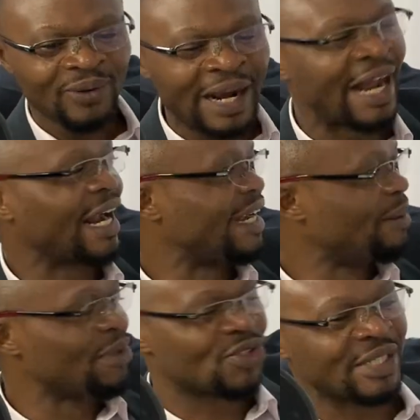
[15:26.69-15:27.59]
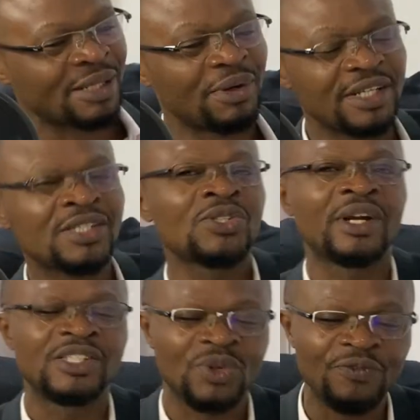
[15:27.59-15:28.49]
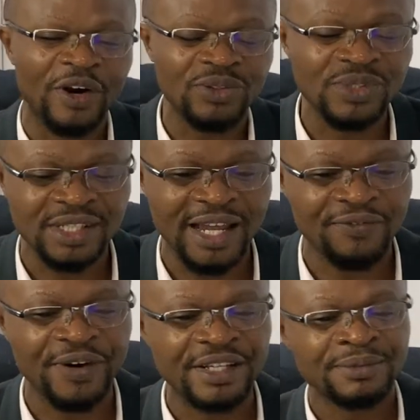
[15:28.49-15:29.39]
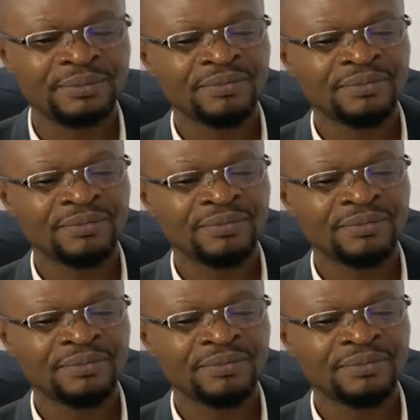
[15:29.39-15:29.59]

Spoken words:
where I can demonstrate some of these things on the screen for you to see, dear friends.